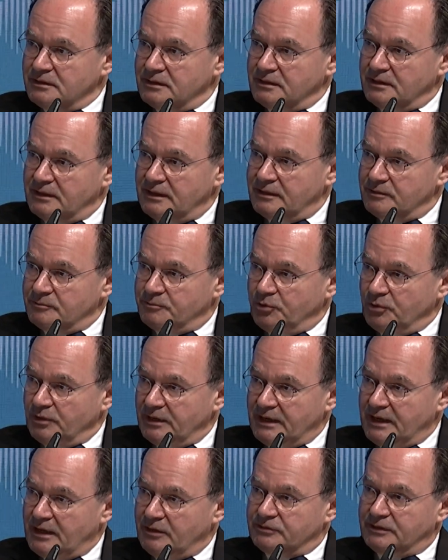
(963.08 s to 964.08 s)
uh, and
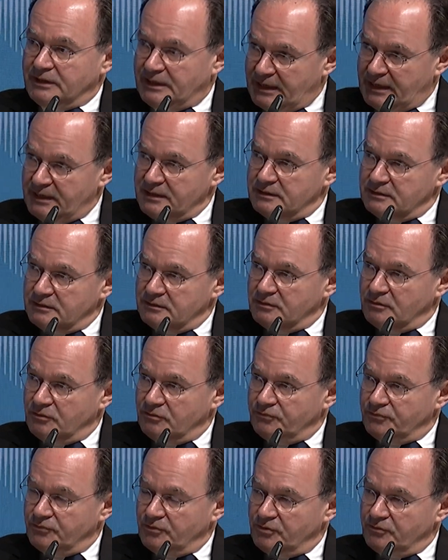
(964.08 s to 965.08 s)
pulling out again
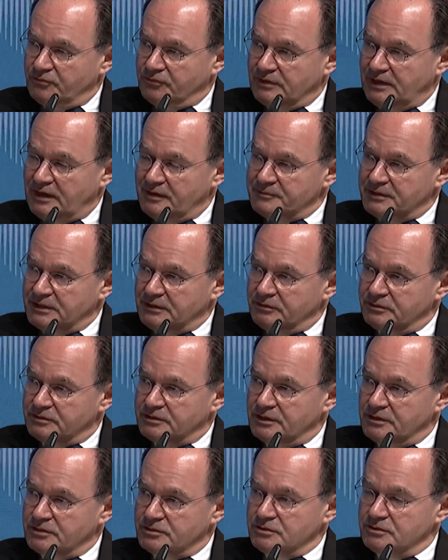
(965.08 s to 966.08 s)
of, of, climate
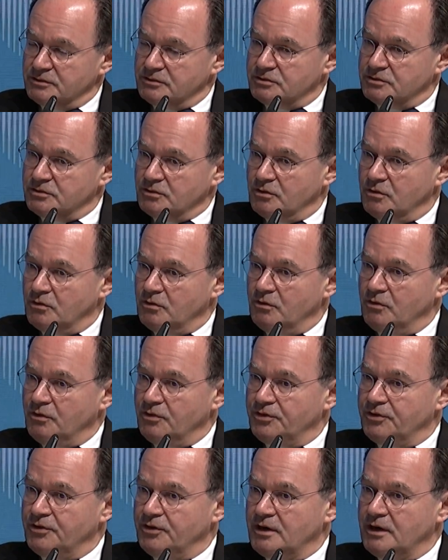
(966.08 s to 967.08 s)
negotiations. So
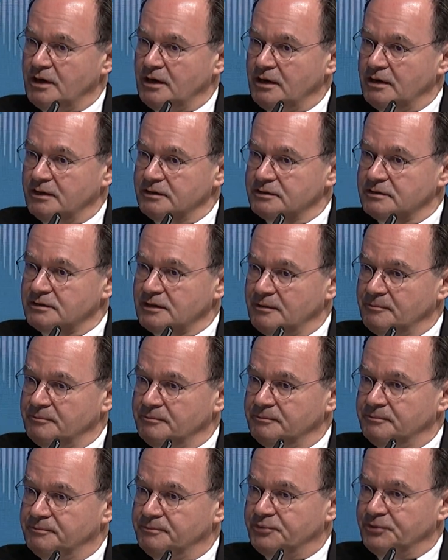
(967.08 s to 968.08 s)
there are
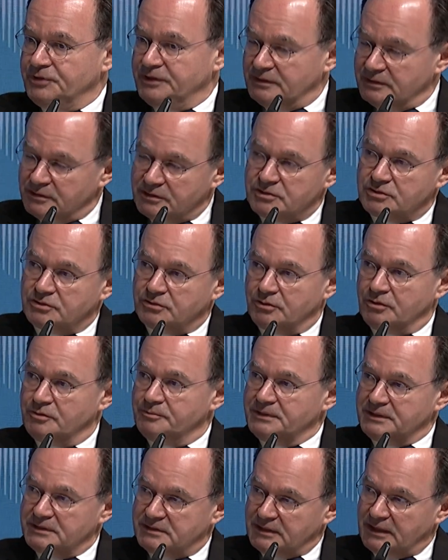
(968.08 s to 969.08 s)
some pretty
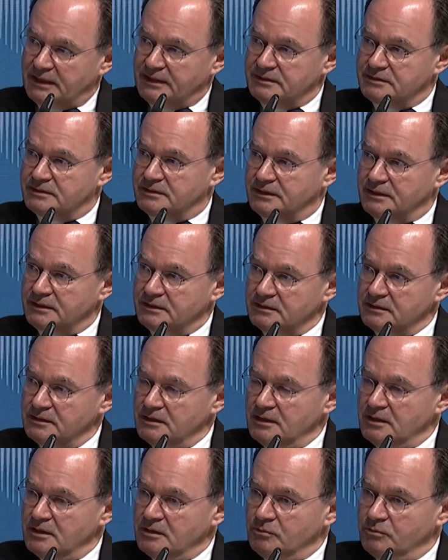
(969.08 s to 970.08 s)
disturbing signs there,
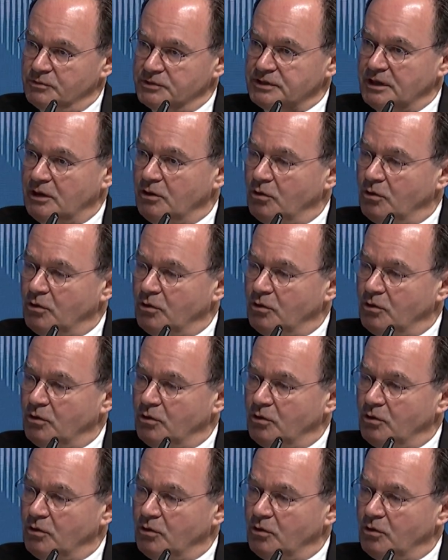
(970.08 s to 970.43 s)
which I